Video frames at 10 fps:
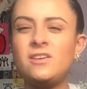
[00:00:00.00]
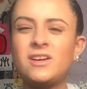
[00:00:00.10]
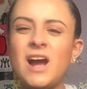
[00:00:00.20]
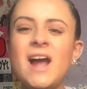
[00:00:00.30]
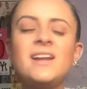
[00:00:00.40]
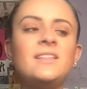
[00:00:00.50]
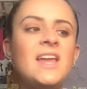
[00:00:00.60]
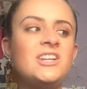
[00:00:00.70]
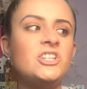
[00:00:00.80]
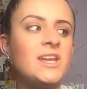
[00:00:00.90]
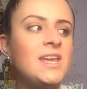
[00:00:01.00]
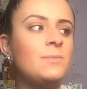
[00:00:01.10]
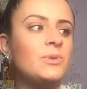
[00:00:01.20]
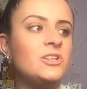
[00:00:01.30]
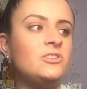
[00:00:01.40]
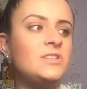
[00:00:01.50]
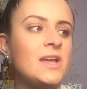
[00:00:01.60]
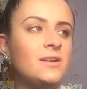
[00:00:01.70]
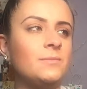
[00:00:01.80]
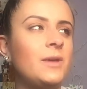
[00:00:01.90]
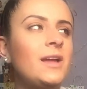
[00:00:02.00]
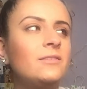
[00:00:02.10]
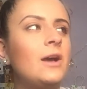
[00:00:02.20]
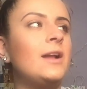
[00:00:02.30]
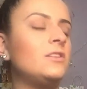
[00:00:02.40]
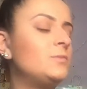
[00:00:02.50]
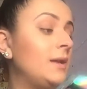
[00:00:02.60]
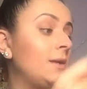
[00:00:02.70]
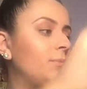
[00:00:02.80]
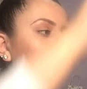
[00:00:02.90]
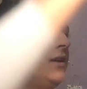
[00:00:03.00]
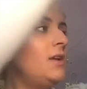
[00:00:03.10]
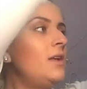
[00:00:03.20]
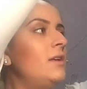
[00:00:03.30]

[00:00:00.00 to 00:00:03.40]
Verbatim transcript: They're kind of like jegging, but denim. I don't know how to explain it, but